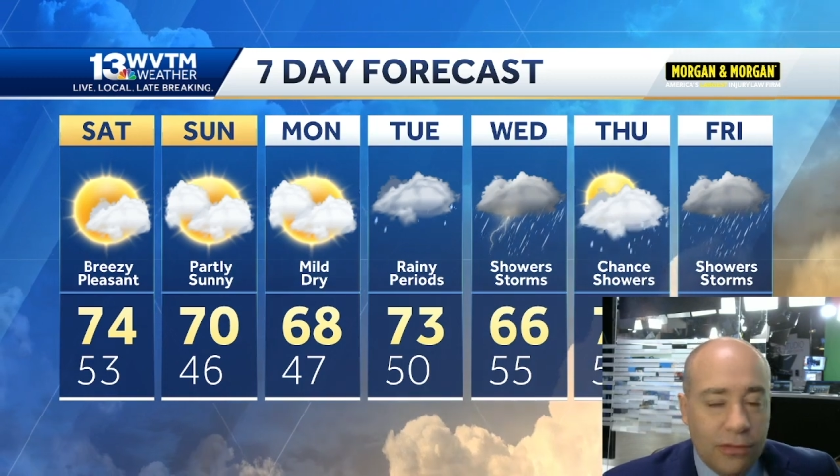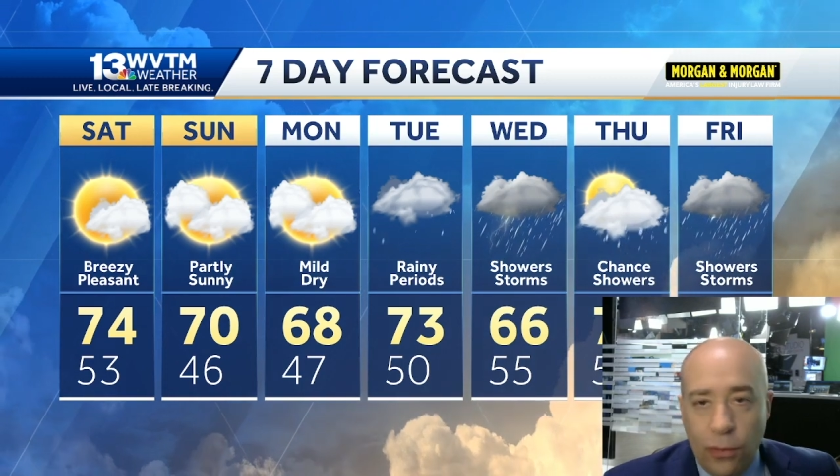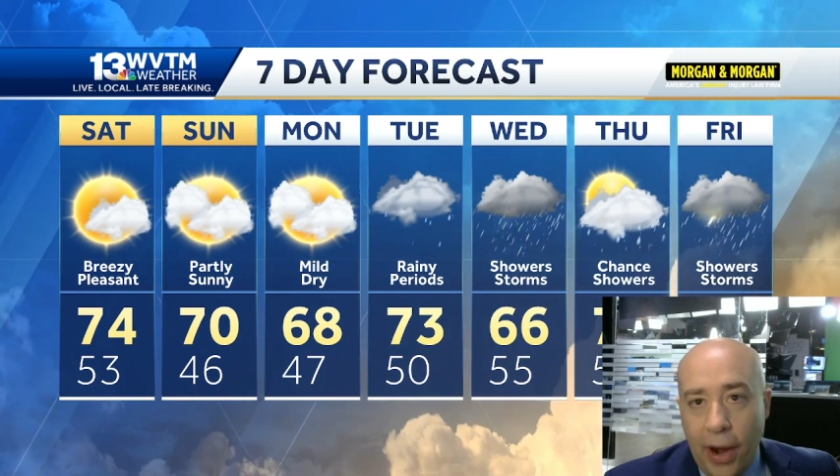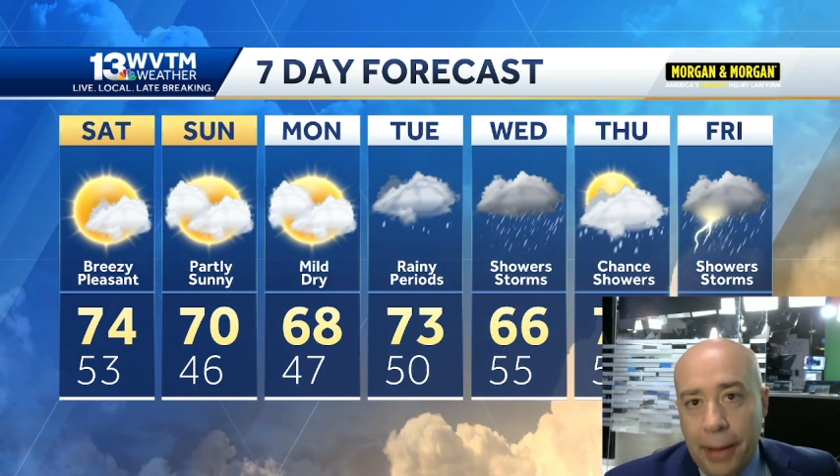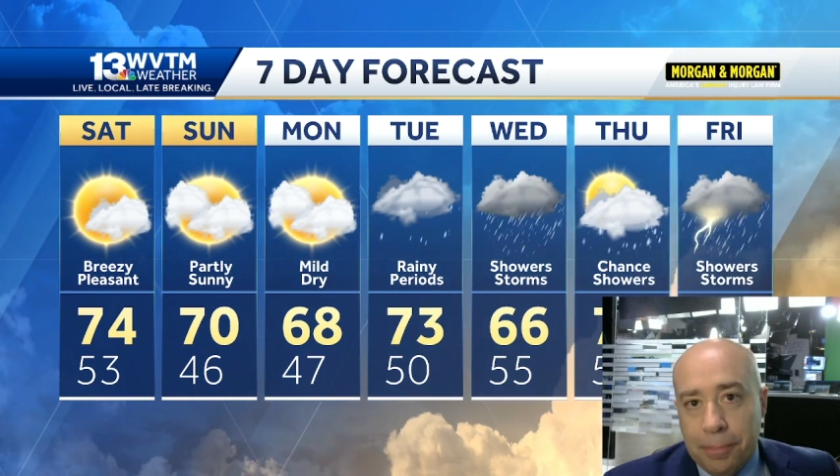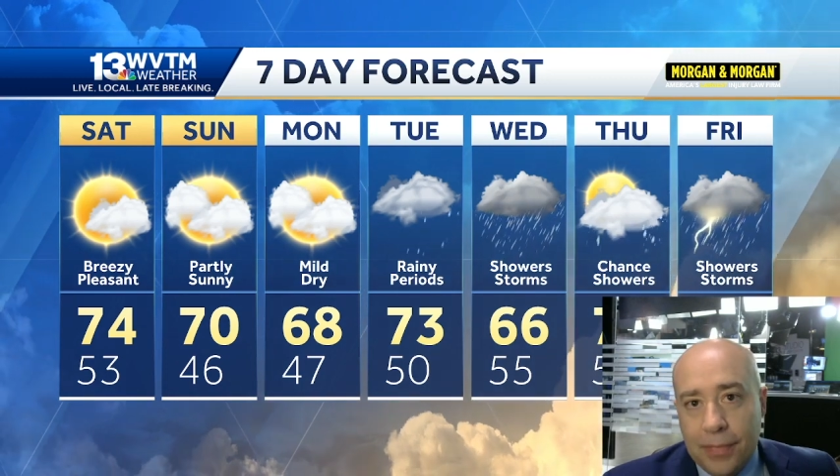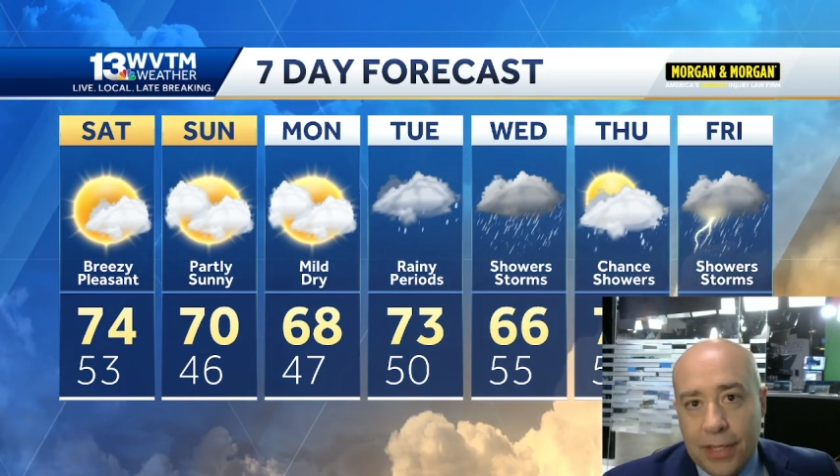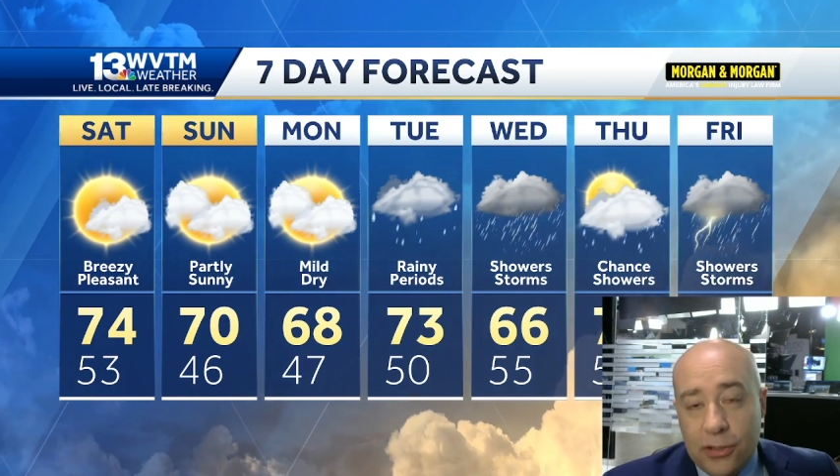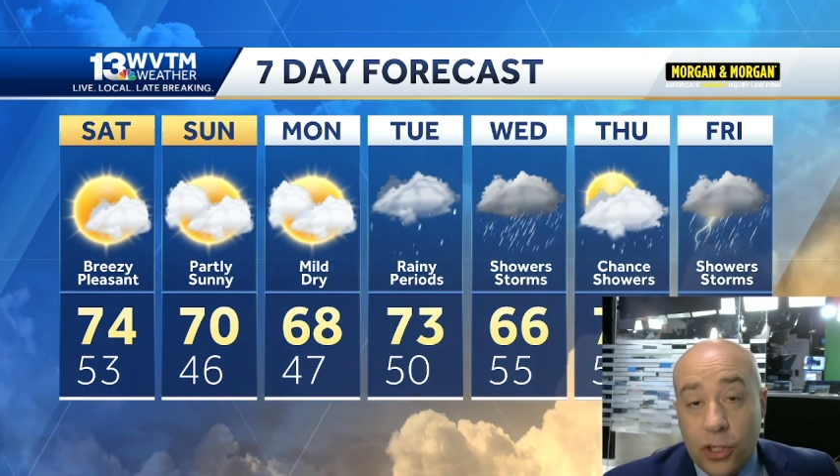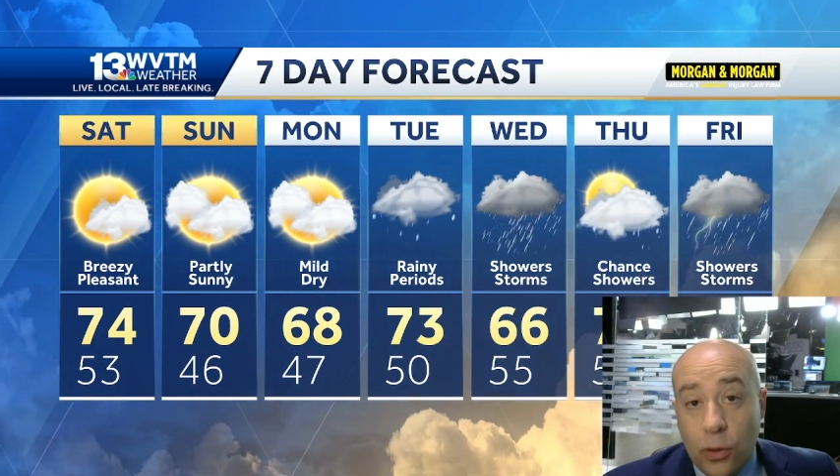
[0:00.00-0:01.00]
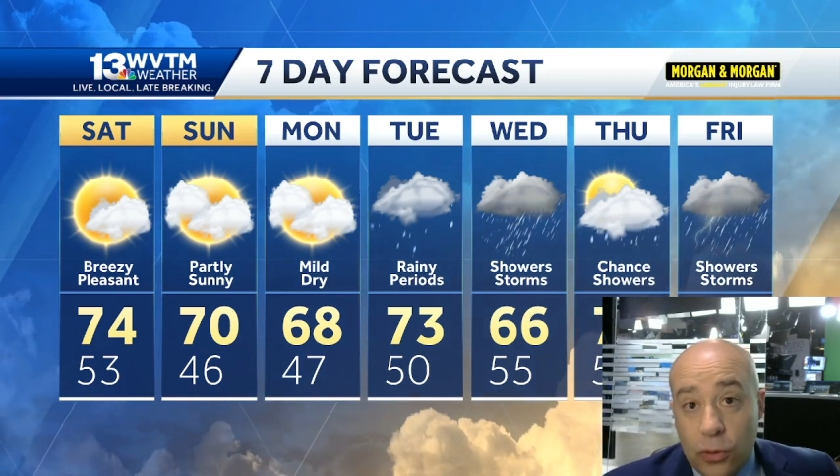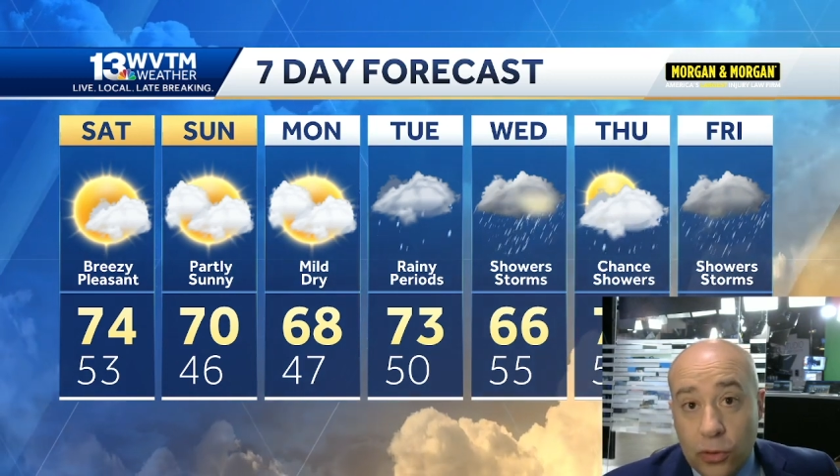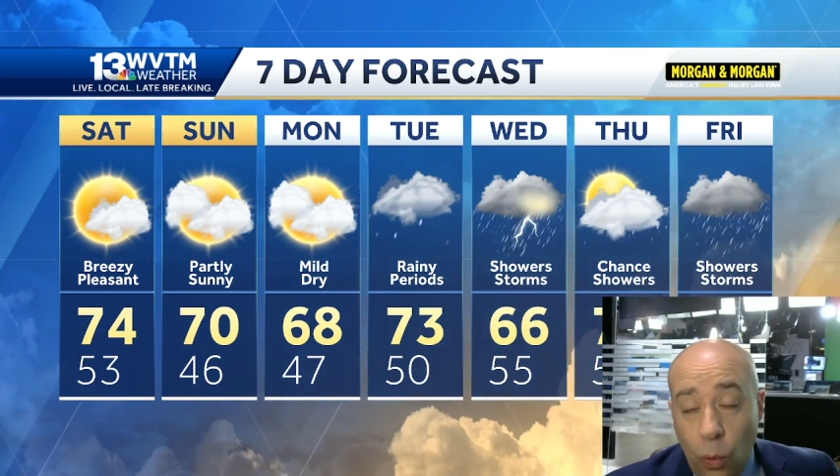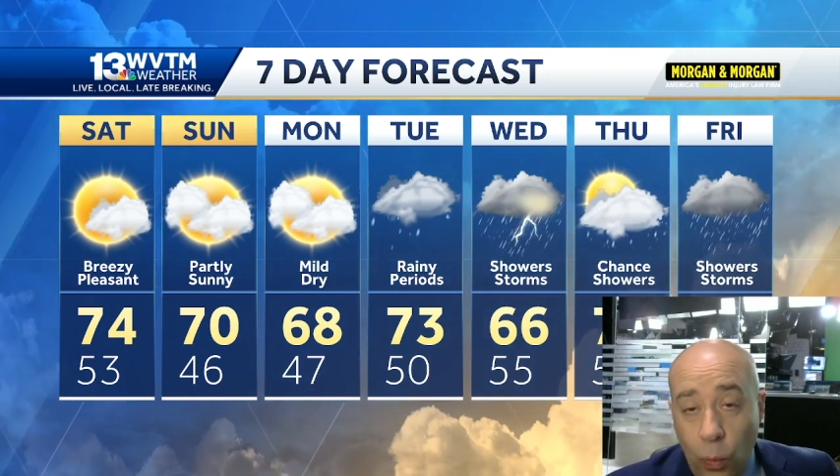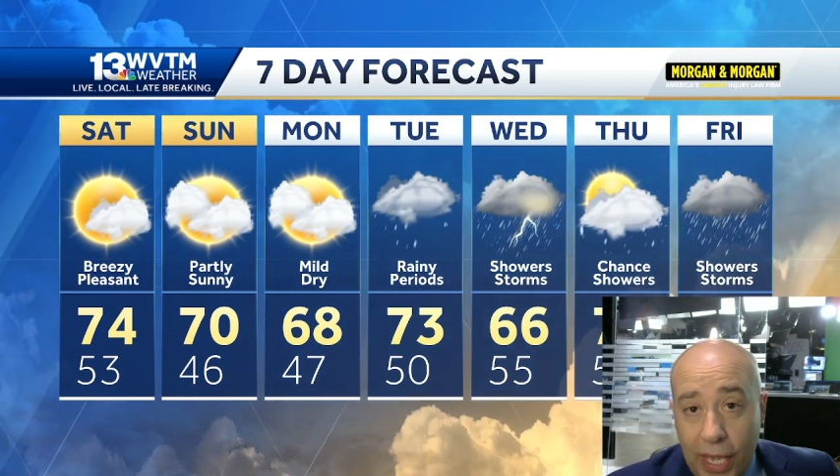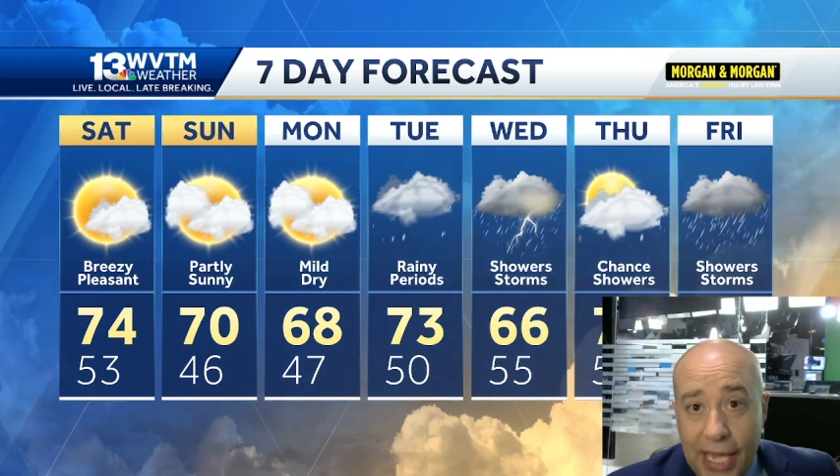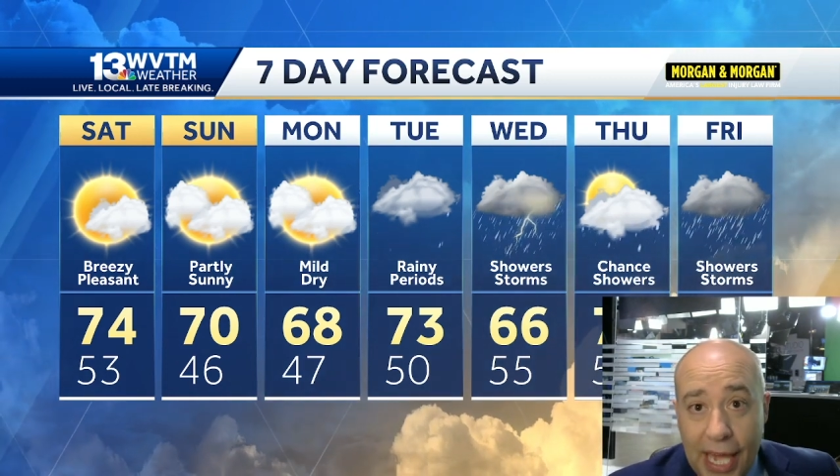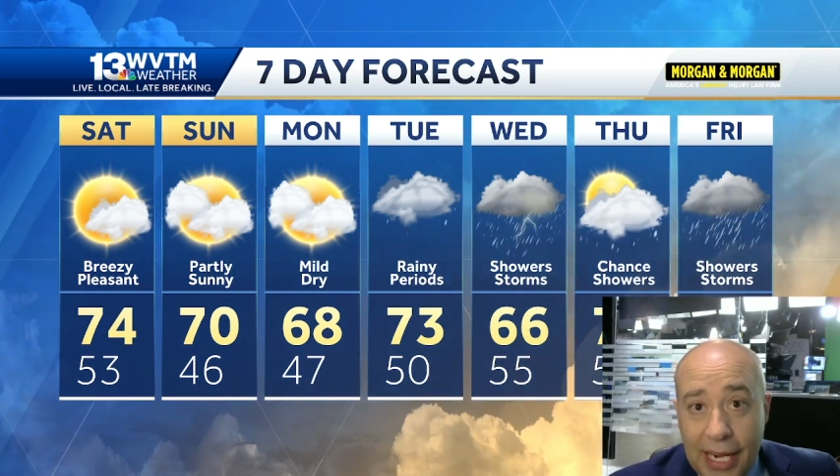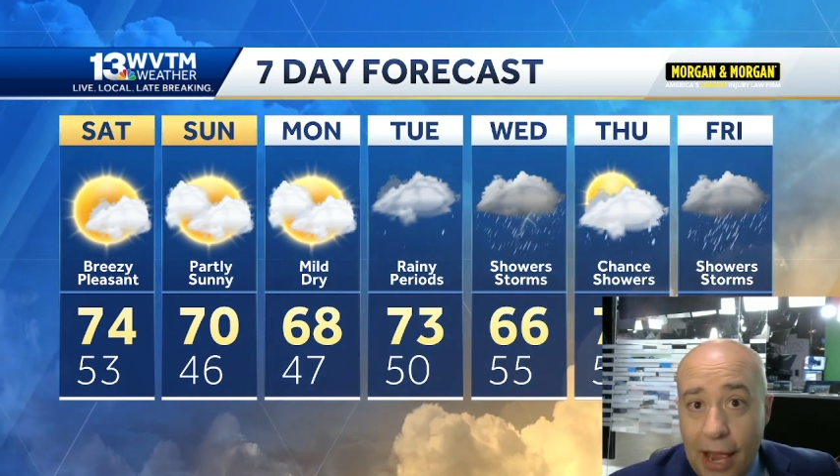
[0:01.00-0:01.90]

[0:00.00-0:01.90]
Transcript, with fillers: frame. So the weekend,